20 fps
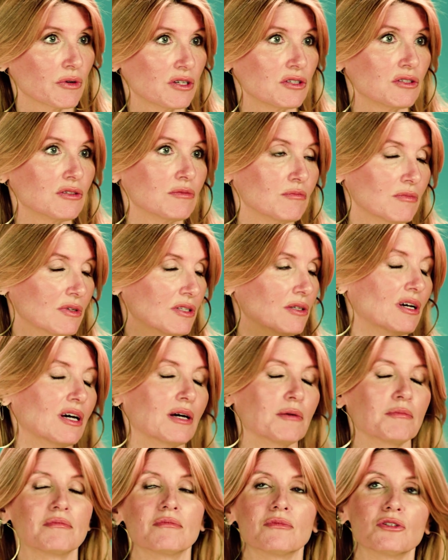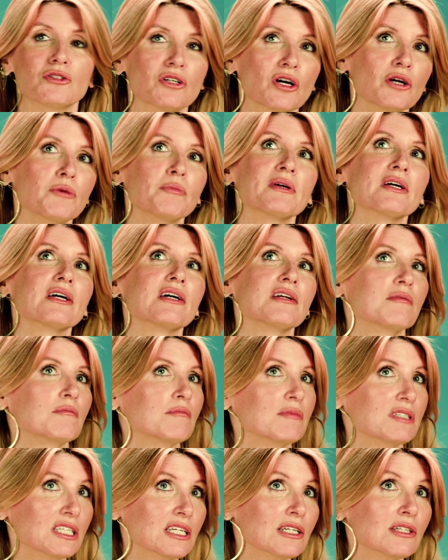who wrote um, Utopia
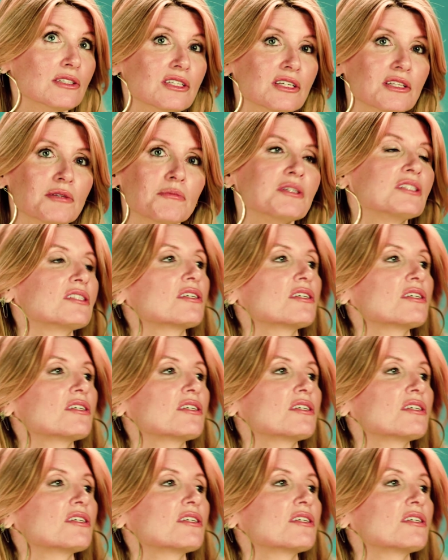and Matilda, the